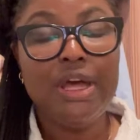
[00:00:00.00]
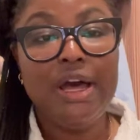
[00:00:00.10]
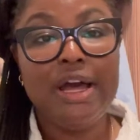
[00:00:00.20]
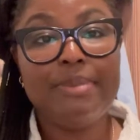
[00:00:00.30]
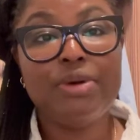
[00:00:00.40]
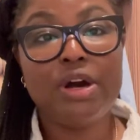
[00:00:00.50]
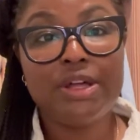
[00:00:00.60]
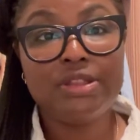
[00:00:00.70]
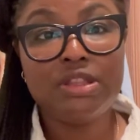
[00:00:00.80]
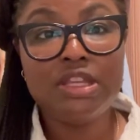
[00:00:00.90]
I
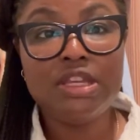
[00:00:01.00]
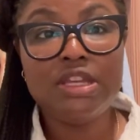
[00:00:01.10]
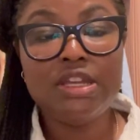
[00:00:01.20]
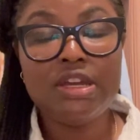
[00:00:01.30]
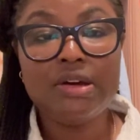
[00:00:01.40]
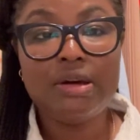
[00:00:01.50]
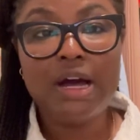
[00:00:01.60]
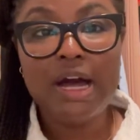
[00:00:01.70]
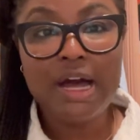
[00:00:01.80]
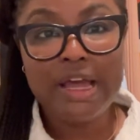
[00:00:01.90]
bought the
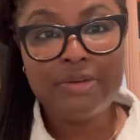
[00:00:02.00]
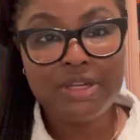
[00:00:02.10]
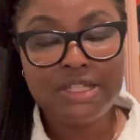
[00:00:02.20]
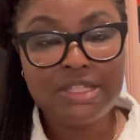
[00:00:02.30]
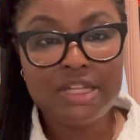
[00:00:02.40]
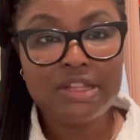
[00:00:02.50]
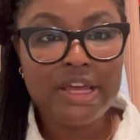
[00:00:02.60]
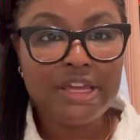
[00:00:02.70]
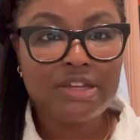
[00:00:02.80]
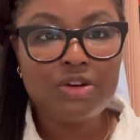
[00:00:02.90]
high-waisted
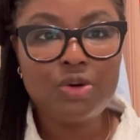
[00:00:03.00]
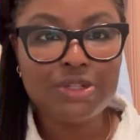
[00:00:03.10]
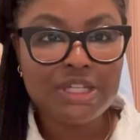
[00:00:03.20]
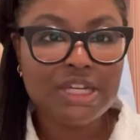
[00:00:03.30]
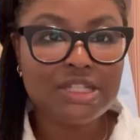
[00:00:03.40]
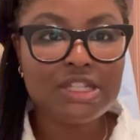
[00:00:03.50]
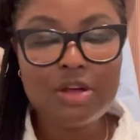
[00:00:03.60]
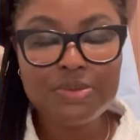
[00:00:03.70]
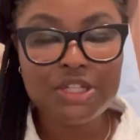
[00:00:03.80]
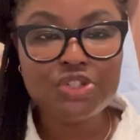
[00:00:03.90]
like holding in
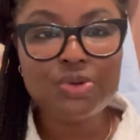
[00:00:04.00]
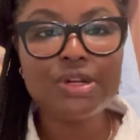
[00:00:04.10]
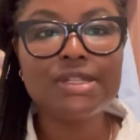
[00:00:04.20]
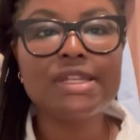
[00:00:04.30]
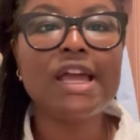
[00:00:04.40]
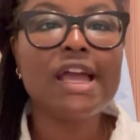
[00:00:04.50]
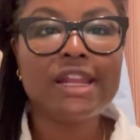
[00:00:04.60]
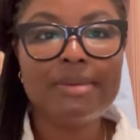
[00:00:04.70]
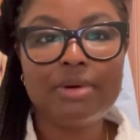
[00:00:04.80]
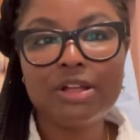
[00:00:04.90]
sculpting shorts,
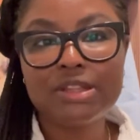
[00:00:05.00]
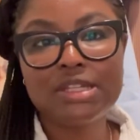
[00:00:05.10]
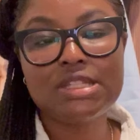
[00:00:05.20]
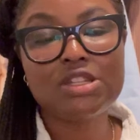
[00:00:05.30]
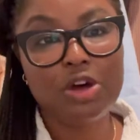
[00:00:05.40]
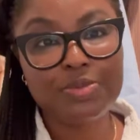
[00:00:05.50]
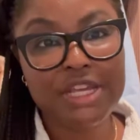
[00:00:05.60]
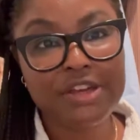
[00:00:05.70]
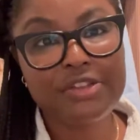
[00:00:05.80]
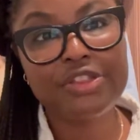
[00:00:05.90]
and I bought the
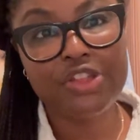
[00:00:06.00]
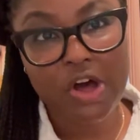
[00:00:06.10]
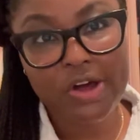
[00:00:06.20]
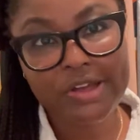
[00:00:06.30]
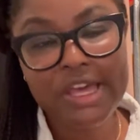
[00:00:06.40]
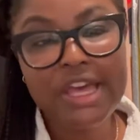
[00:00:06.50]
sculpting thong.